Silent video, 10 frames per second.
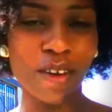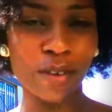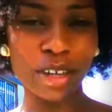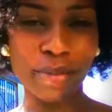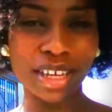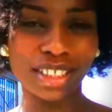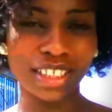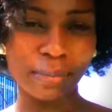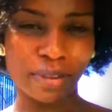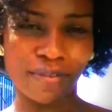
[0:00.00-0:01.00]
I've already
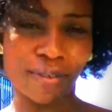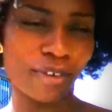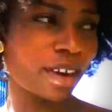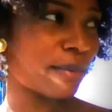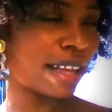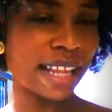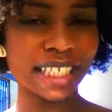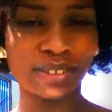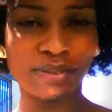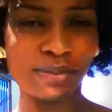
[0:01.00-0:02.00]
mentioned it before in
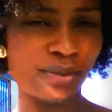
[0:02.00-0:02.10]
my